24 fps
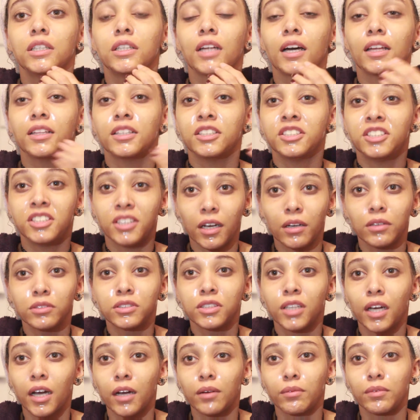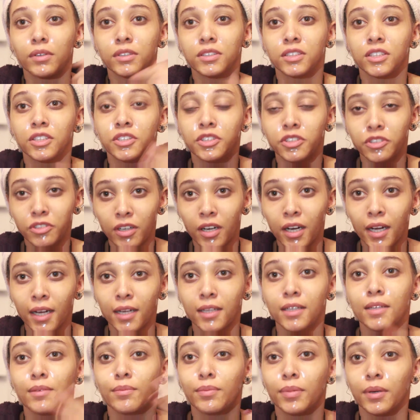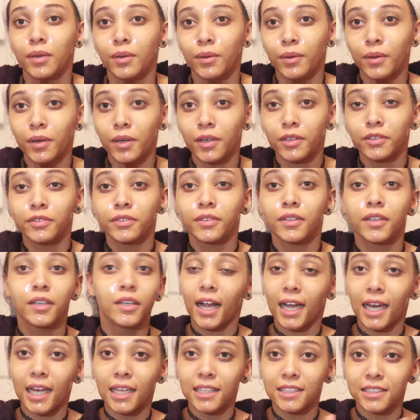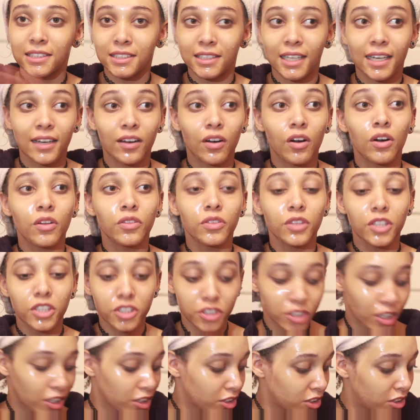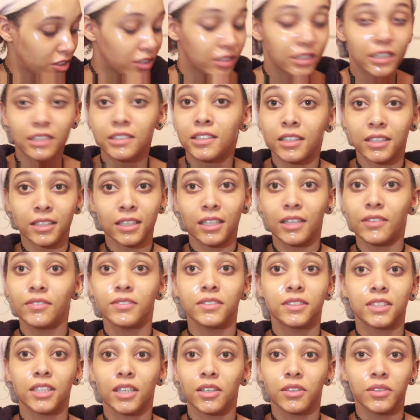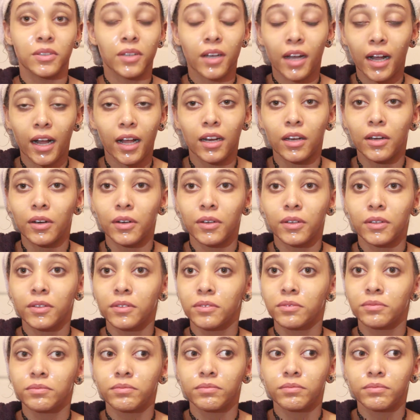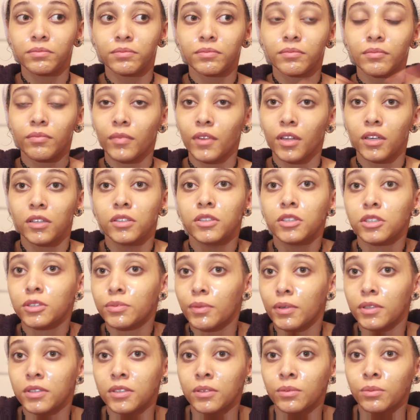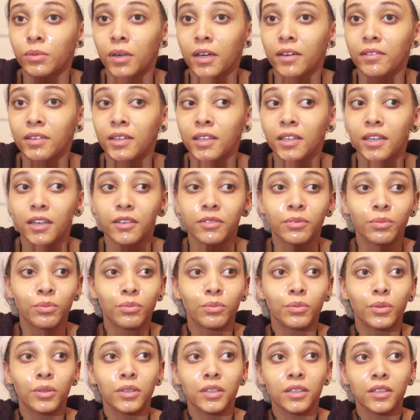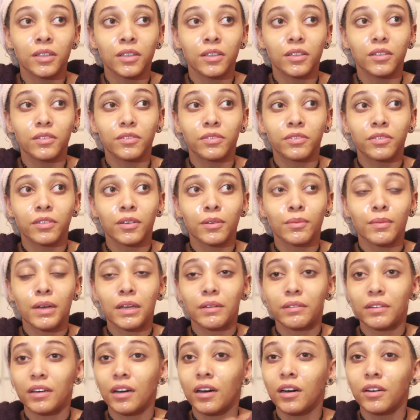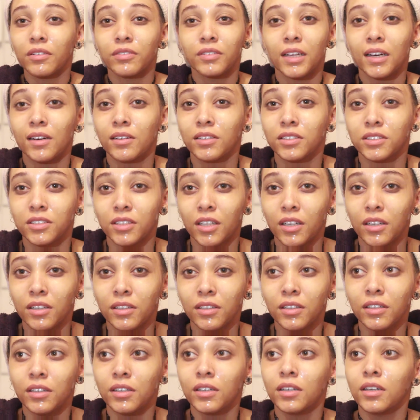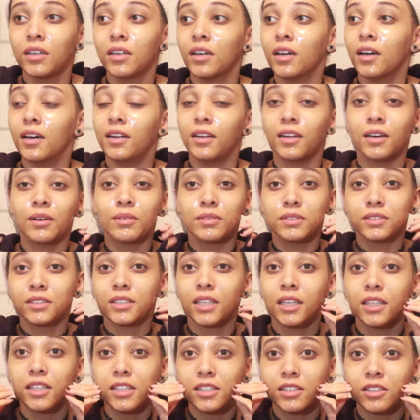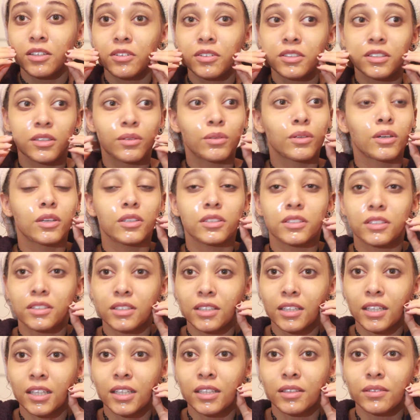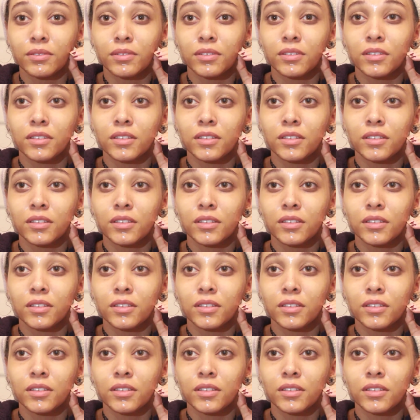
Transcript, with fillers: like the gel type one to dry and then peel off. And can I just say, on the instructions it doesn't even tell you how long you're supposed to wear it. I've worn it for maybe half an hour or so, and I want to take this off because I want to go to sleep